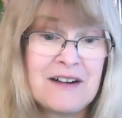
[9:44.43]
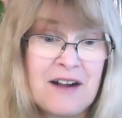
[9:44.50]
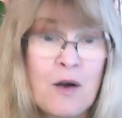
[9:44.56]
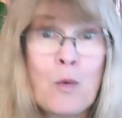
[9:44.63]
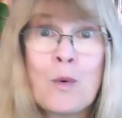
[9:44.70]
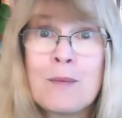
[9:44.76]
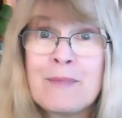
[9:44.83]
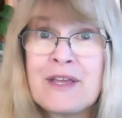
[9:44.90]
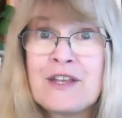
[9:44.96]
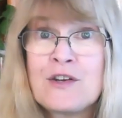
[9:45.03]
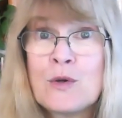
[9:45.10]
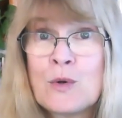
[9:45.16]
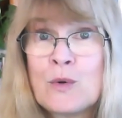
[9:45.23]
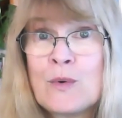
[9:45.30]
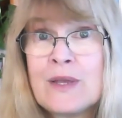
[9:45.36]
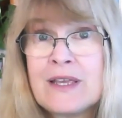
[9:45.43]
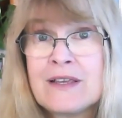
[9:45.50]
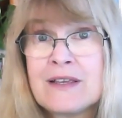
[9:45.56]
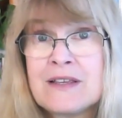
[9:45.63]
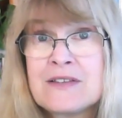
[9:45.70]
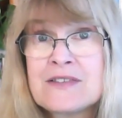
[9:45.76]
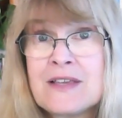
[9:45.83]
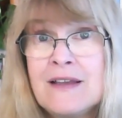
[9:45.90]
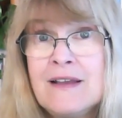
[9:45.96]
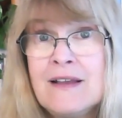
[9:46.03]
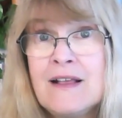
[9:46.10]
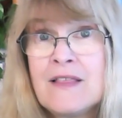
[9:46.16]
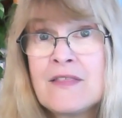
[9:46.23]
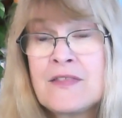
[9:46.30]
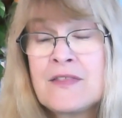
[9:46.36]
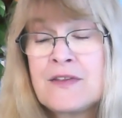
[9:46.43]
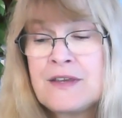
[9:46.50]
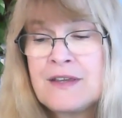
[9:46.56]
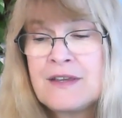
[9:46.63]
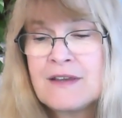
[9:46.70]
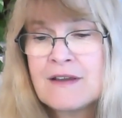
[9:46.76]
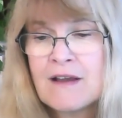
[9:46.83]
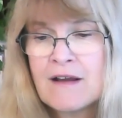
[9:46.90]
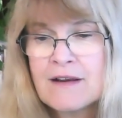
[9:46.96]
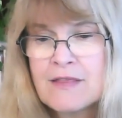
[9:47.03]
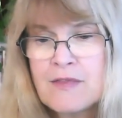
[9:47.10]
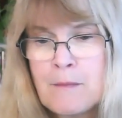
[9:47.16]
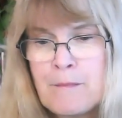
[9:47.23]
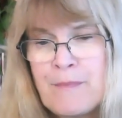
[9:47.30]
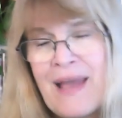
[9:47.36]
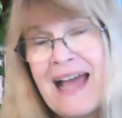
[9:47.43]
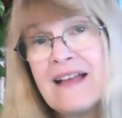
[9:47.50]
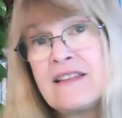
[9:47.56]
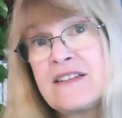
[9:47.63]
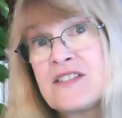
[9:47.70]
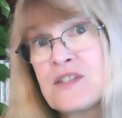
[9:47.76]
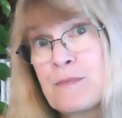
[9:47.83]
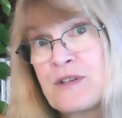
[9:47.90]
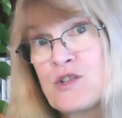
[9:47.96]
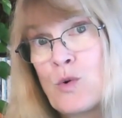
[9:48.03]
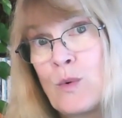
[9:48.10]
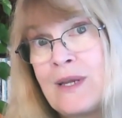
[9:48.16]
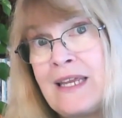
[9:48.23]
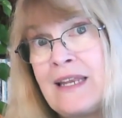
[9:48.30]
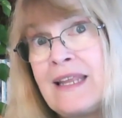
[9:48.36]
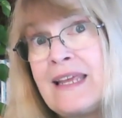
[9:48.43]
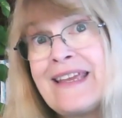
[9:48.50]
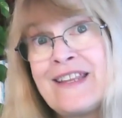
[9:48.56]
woman who is the kind of the balance between